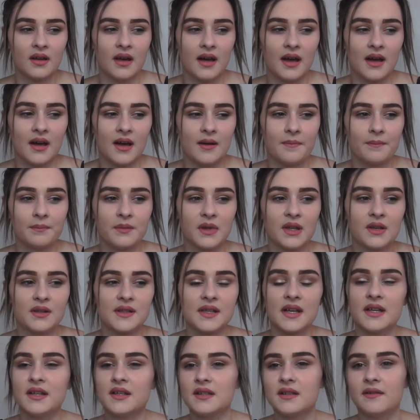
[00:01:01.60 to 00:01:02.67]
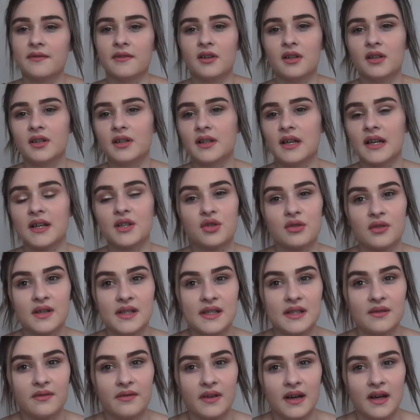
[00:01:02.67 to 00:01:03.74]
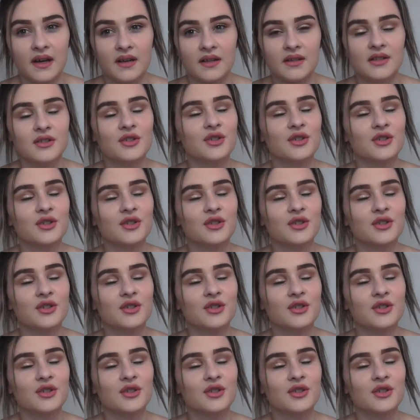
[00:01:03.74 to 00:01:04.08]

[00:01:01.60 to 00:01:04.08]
um, because I used to follow like Troye Sivan,